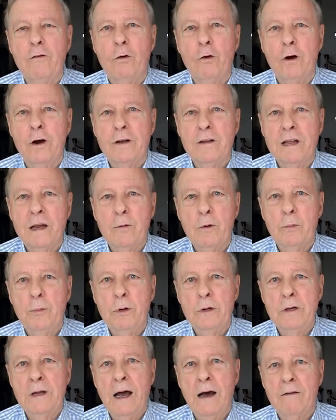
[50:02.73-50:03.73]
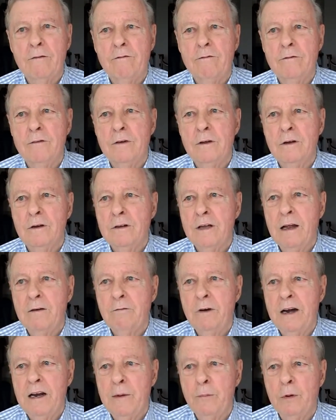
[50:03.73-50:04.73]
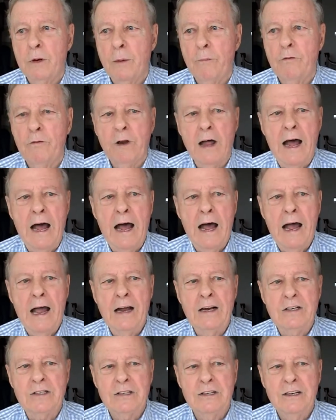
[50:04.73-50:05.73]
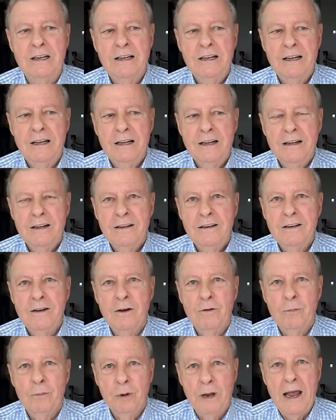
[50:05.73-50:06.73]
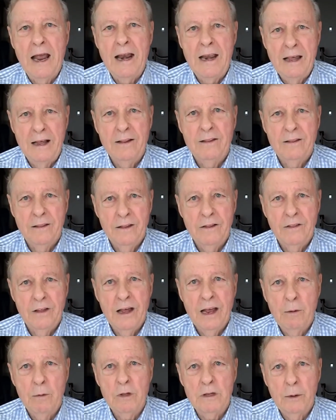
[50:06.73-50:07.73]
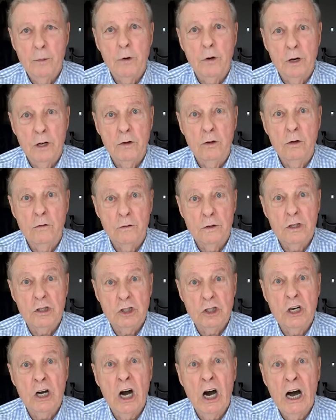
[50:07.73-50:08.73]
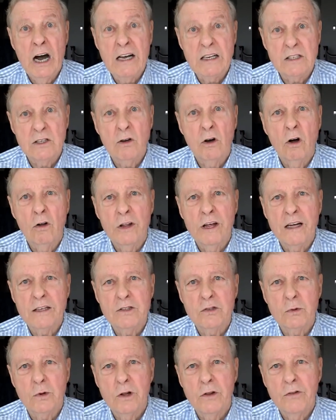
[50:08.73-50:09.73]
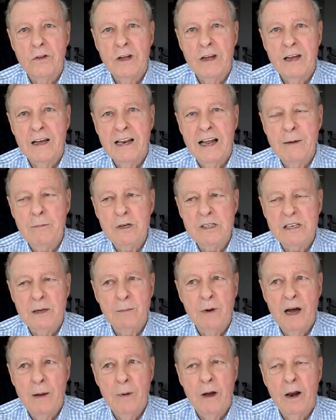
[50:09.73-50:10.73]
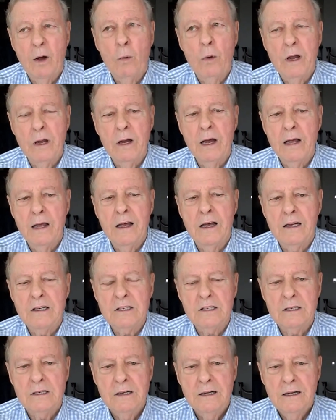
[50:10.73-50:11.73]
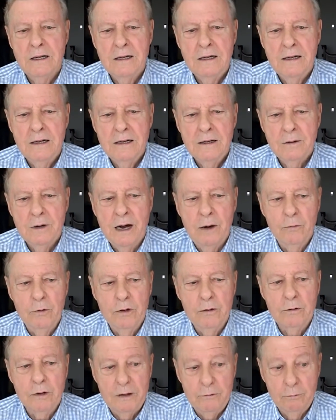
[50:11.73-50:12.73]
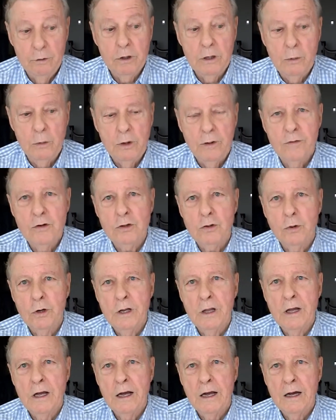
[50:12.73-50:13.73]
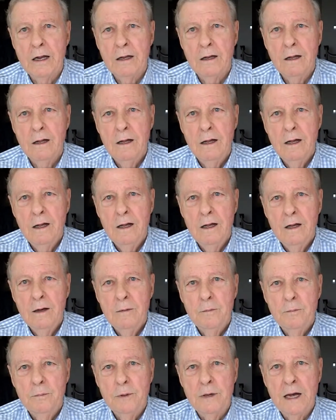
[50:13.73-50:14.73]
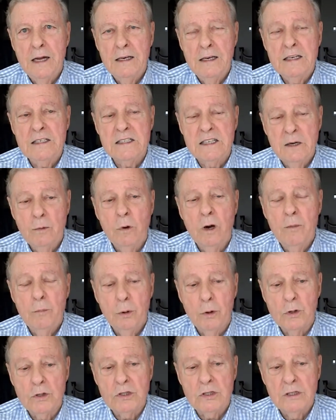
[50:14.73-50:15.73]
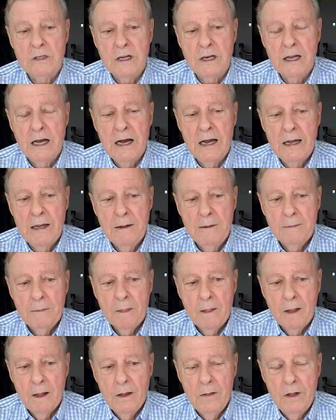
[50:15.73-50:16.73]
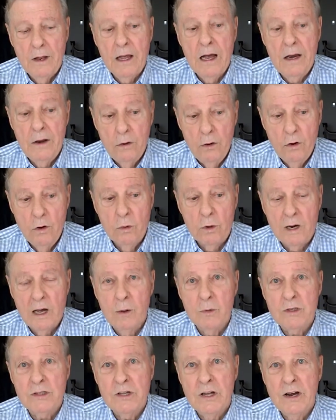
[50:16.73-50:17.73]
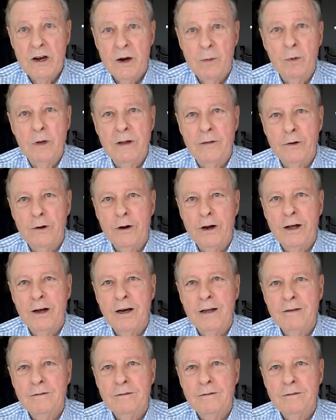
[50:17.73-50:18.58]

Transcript: for it. They were putting out, uh, getting ready to put up flags and, you know, planning the thing, what they were going to do for the GIs and all that sort of thing. And I missed it by about a week, I guess. I would really, really would have enjoyed that. But I did see one person that I that I knew when I was there, believe it or